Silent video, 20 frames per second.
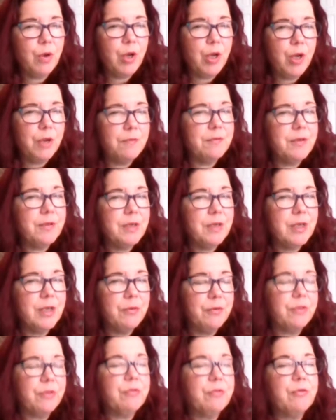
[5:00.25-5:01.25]
of
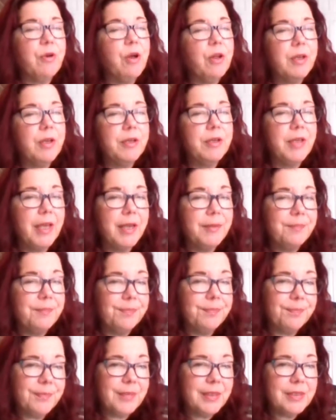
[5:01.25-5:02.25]
erythritol a day.
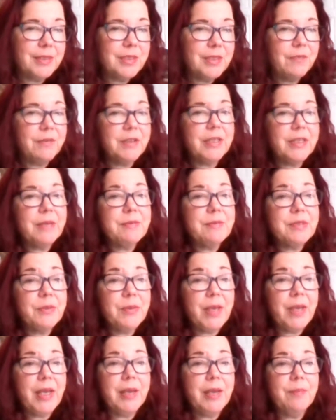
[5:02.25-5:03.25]
So I figured that was
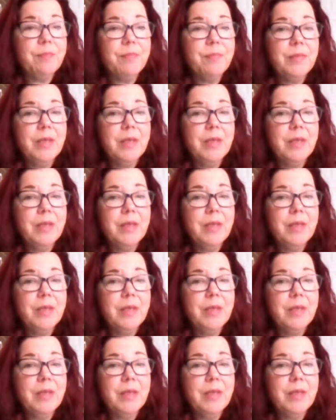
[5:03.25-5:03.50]
okay.